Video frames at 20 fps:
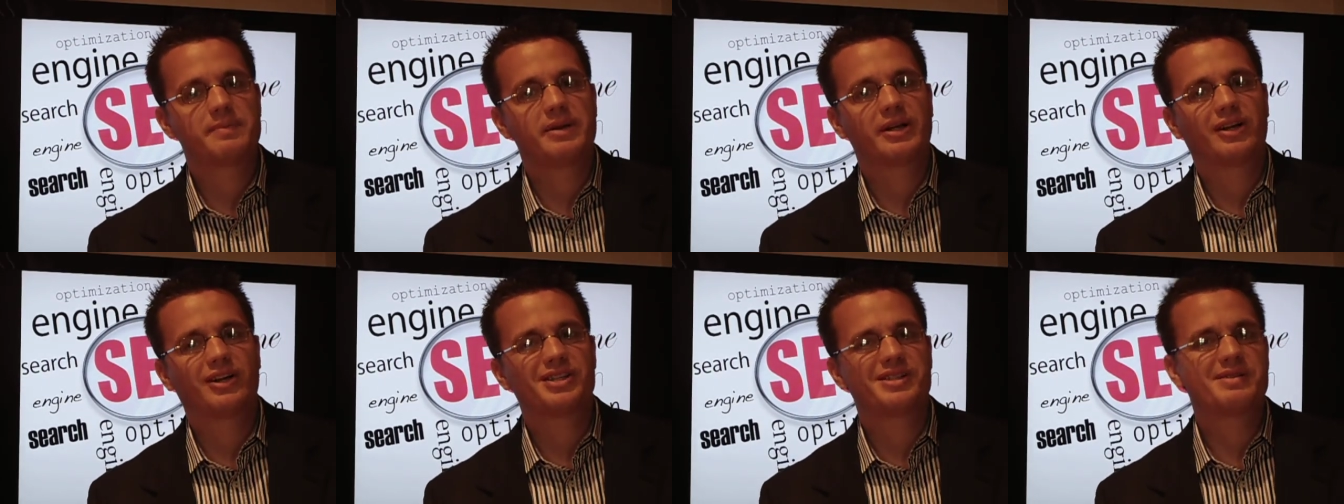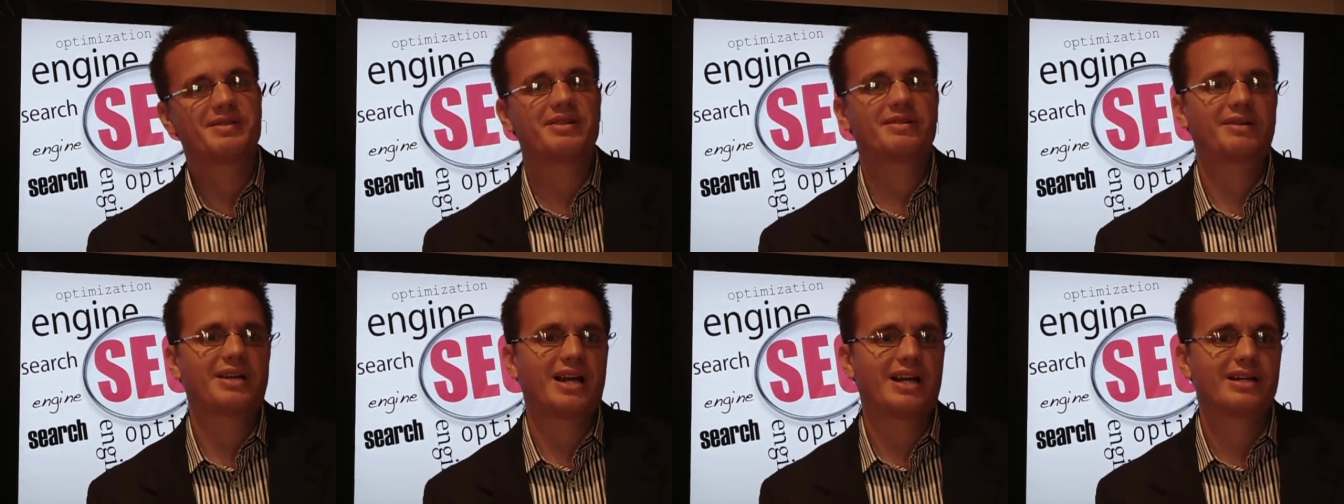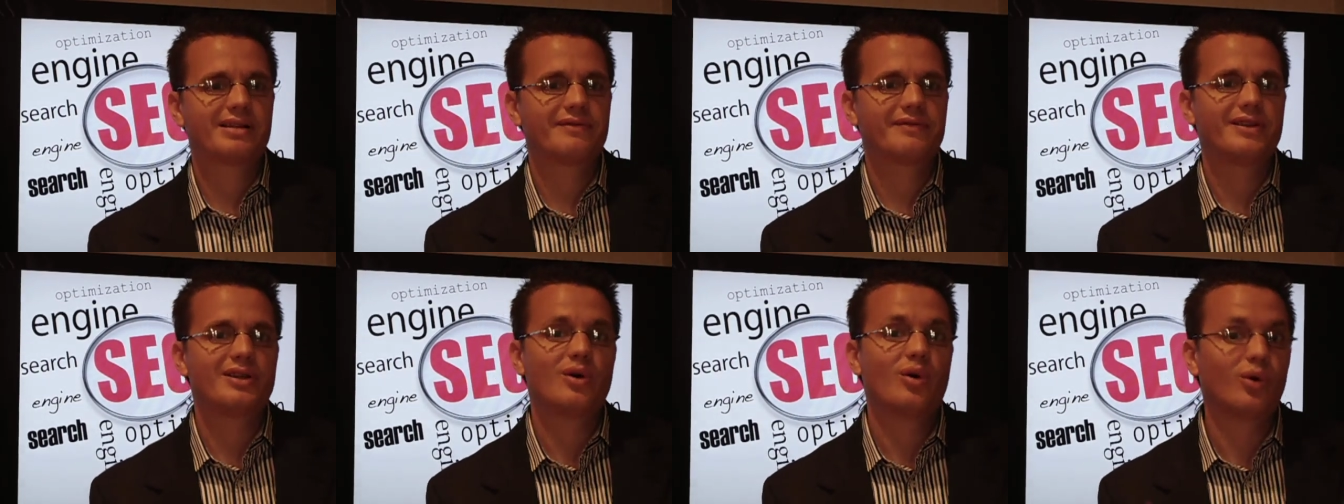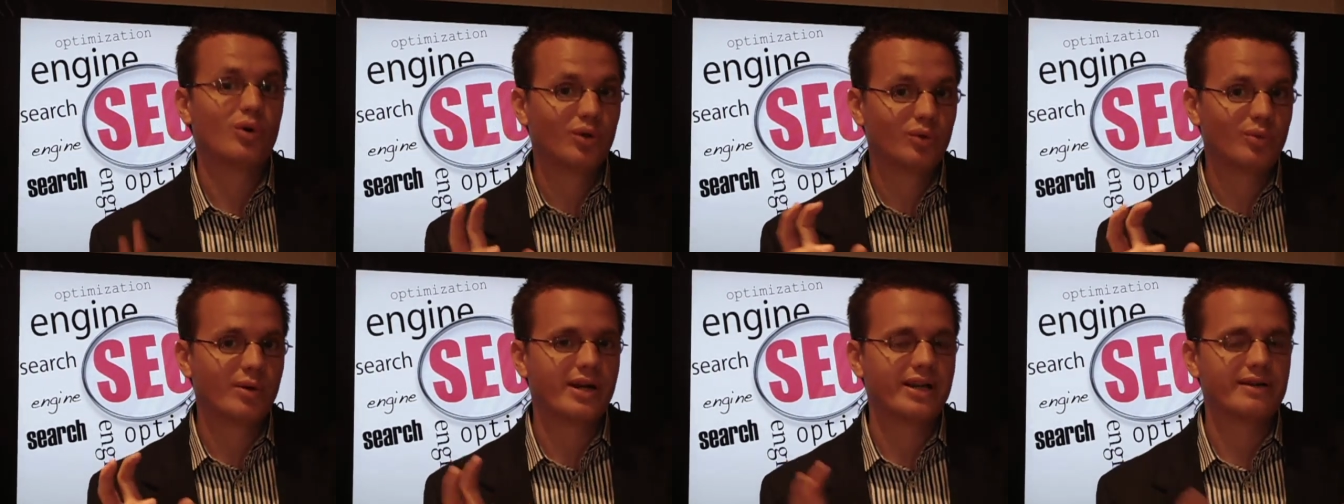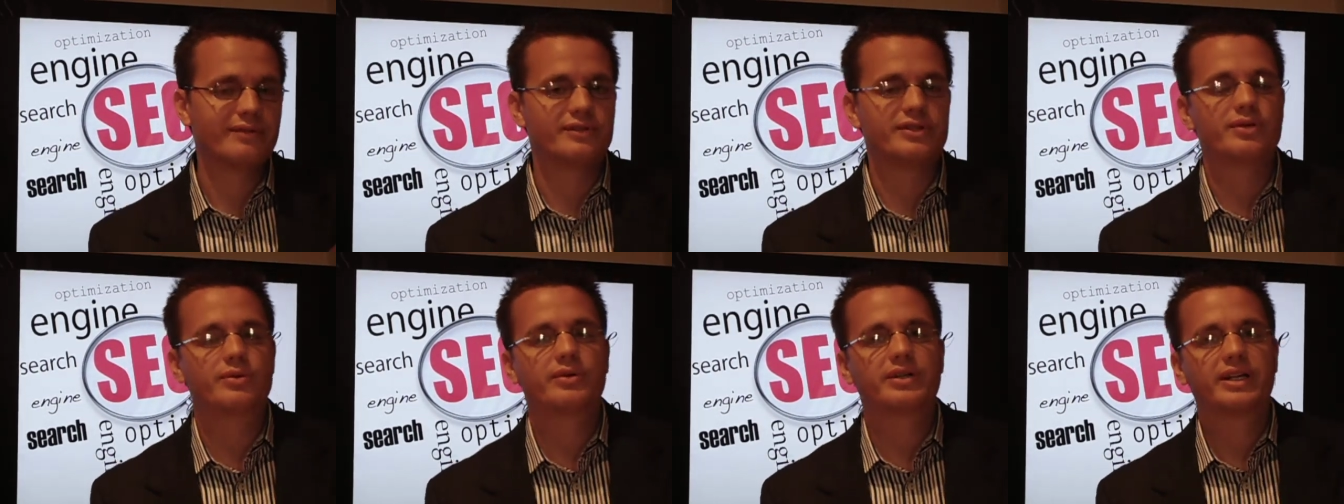because kind of the old way of
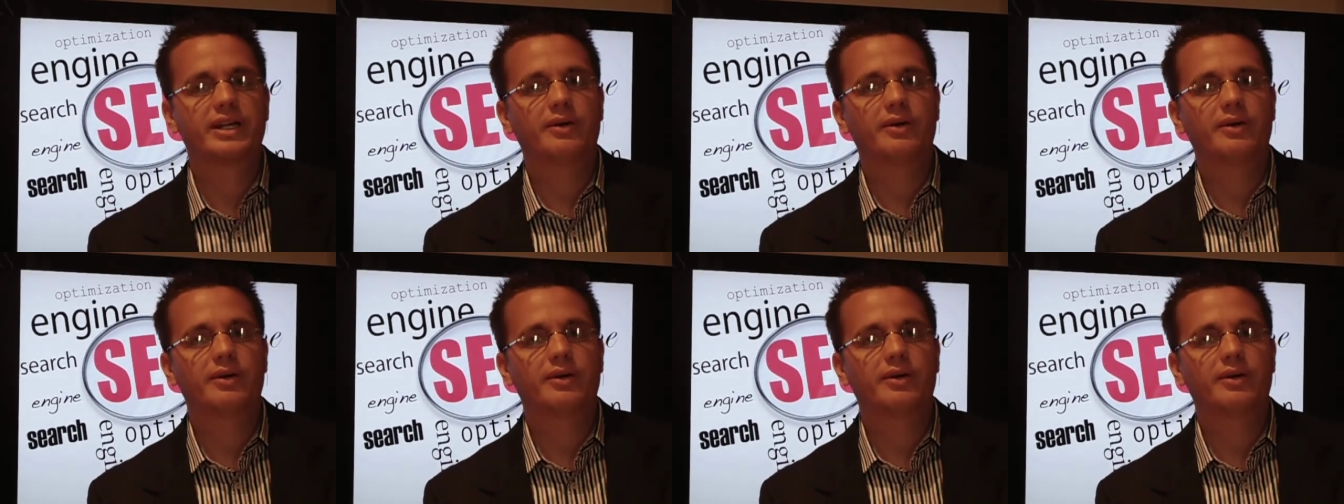doing